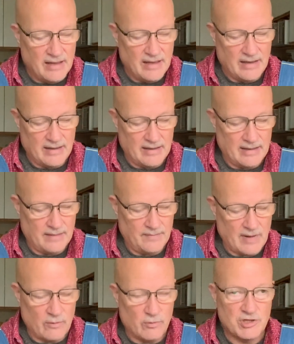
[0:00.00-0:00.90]

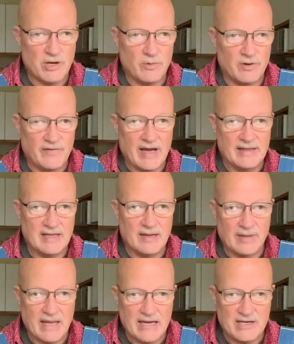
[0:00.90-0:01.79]
Um, I wish I would have had
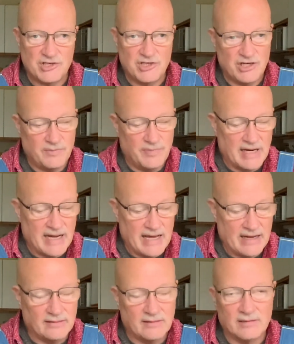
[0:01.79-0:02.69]
them last year, but I
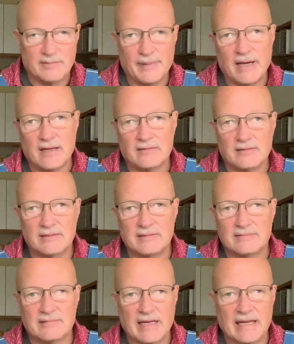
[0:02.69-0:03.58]
had a little debacle
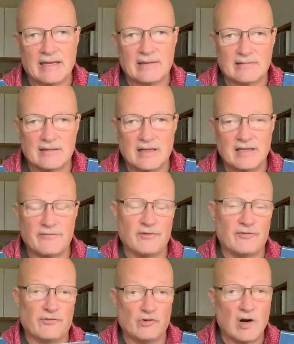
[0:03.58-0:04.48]
in getting the
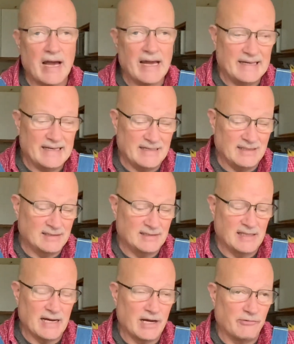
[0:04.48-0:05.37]
different varieties
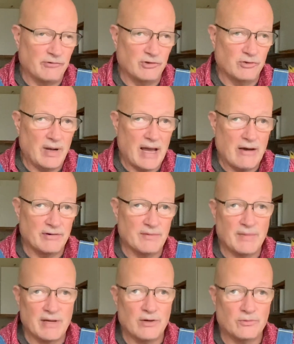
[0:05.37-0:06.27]
that I grew out in
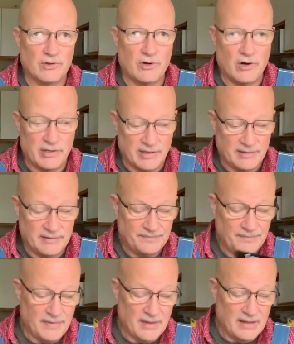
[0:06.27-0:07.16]
my own garden.
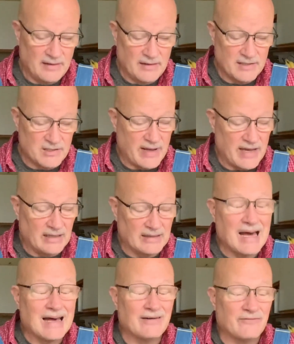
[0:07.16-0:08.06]
So I had a
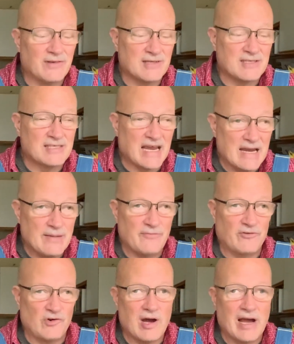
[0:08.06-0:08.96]
lot of the same
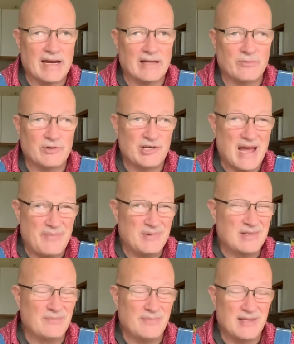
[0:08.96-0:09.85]
variety, which
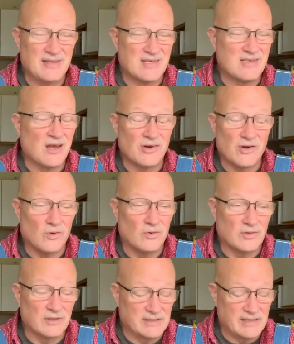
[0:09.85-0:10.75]
happened to be the Sun
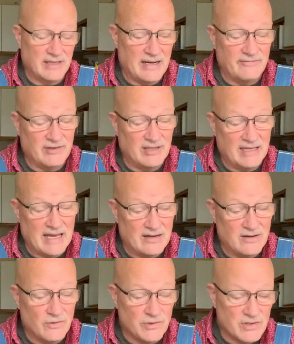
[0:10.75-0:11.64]
Golds, really
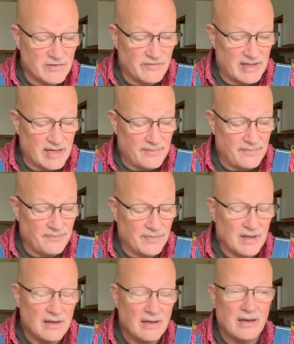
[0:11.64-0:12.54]
had no use for them.
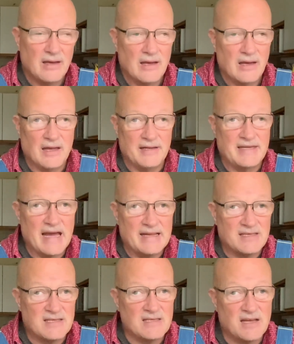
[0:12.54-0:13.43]
A
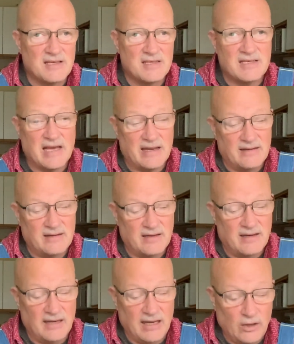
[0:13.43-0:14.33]
Dad's Sunset,
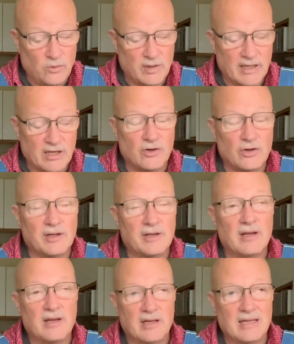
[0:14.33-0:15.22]
equally
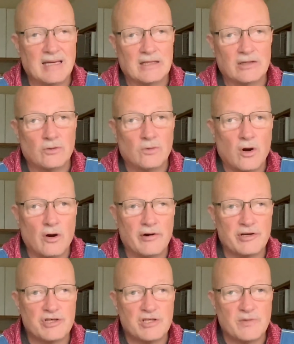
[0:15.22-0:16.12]
good
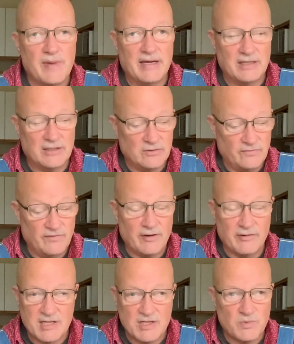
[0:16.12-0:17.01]
yellow-orange tomato,
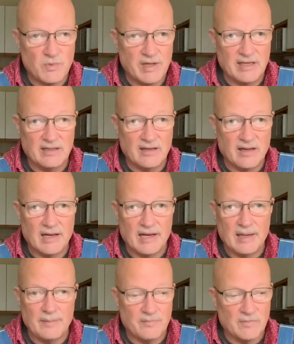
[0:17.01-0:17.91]
very sweet,
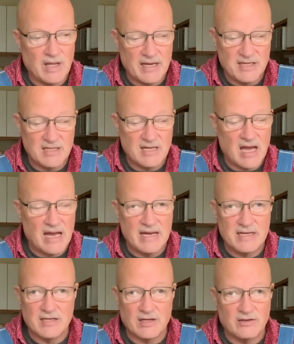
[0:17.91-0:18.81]
um, nice
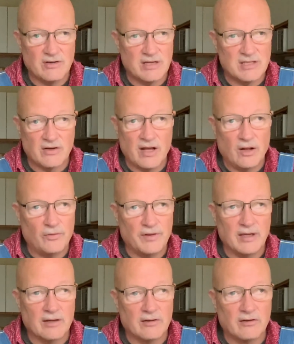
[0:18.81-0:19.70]
size. It's a
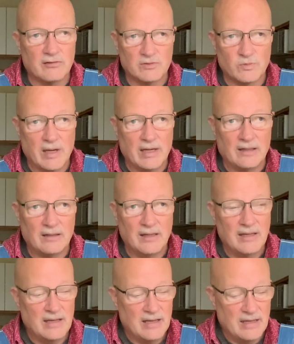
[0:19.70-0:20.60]
healthy, it grows well,
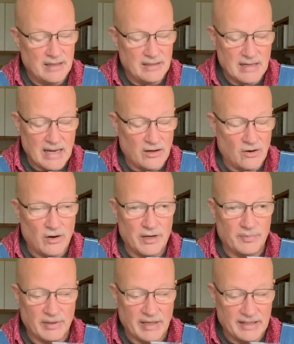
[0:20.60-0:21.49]
not a
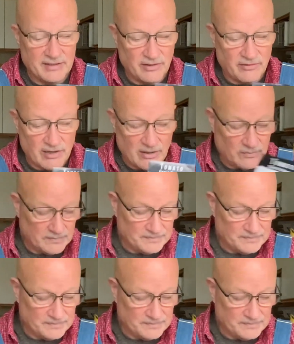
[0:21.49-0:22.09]
hard plant to grow.